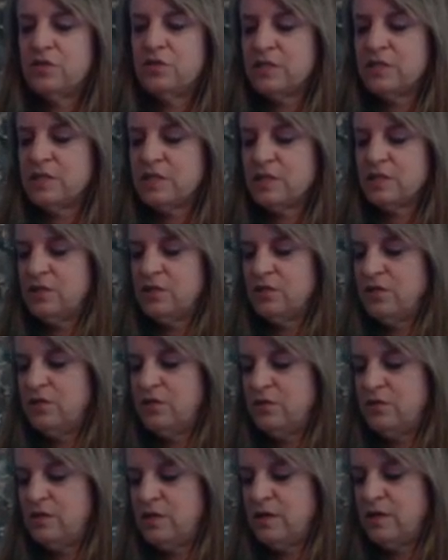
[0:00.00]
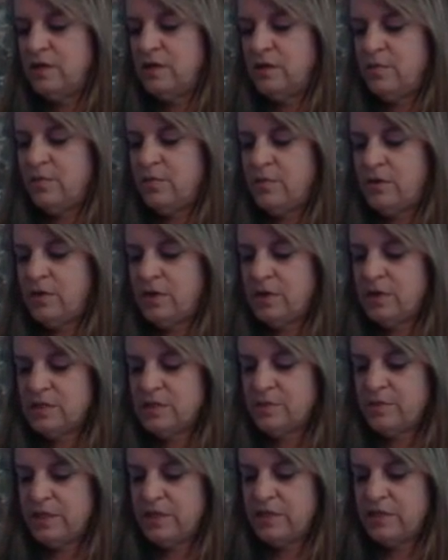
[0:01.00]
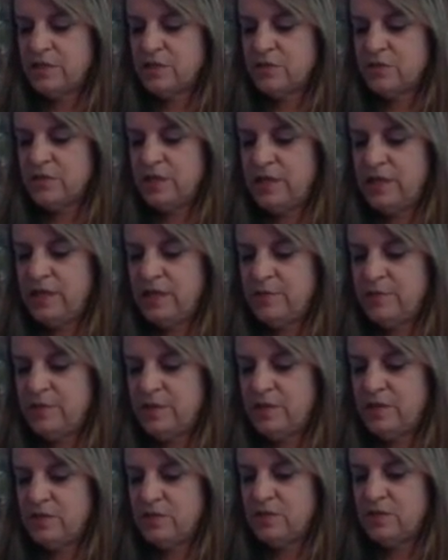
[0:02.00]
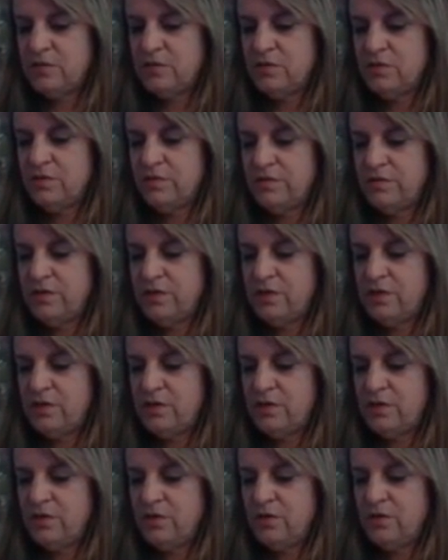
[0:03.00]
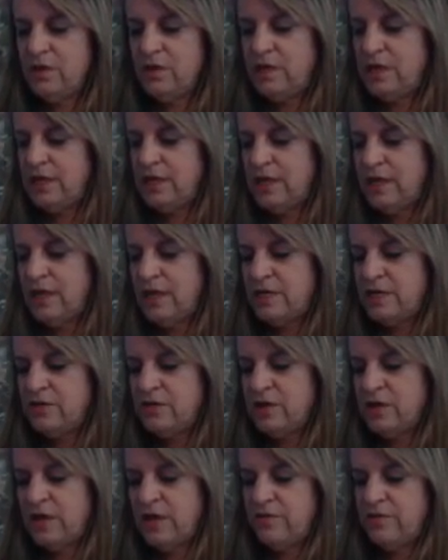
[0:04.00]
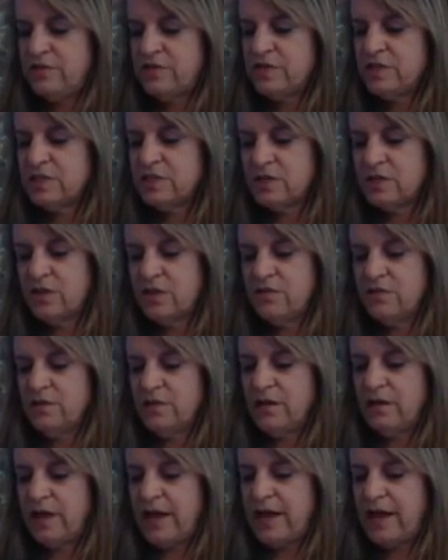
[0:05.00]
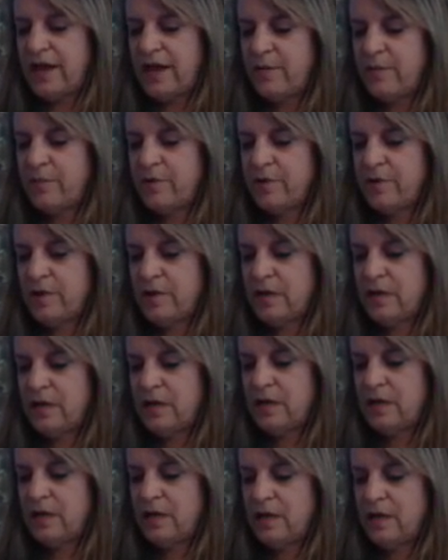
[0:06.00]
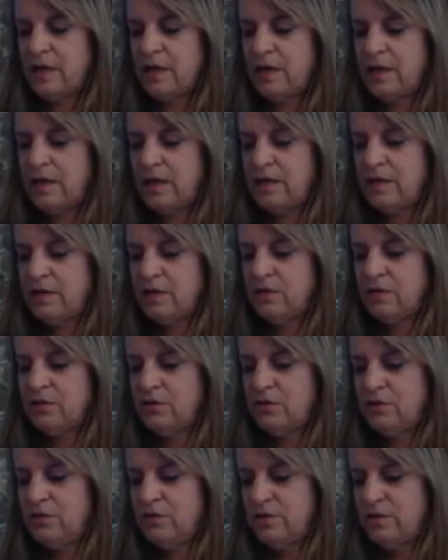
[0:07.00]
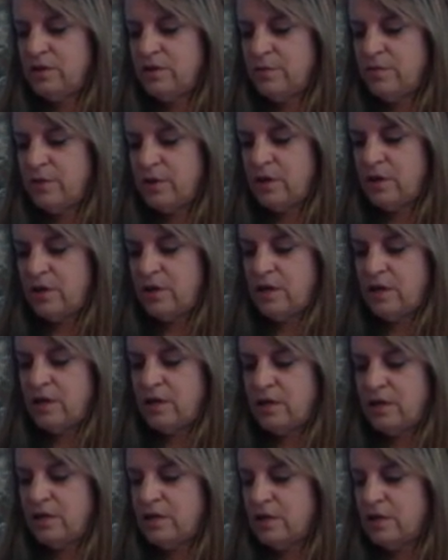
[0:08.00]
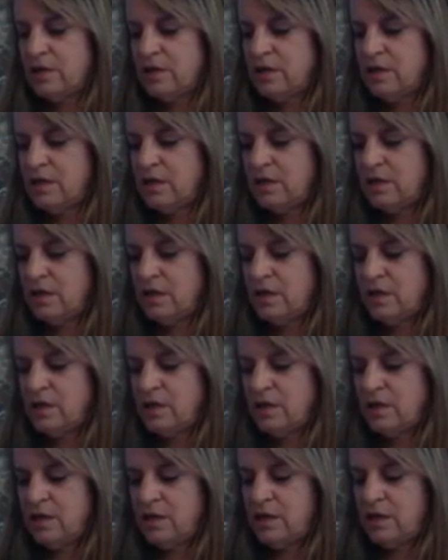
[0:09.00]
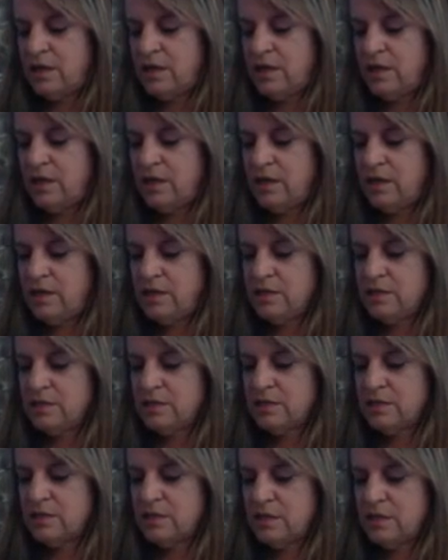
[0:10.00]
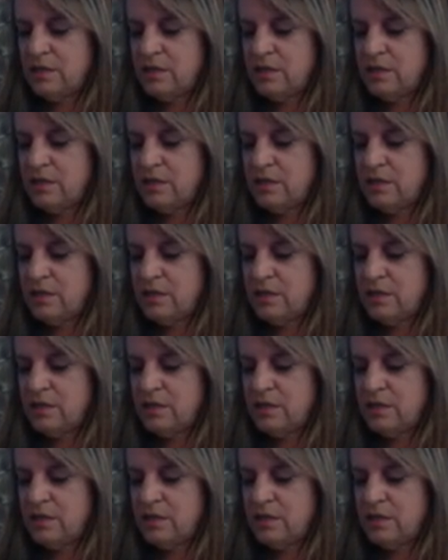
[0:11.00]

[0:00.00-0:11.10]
just glue them onto my tree. I'm going to do a few, and you kind of just overlap and glue them on. And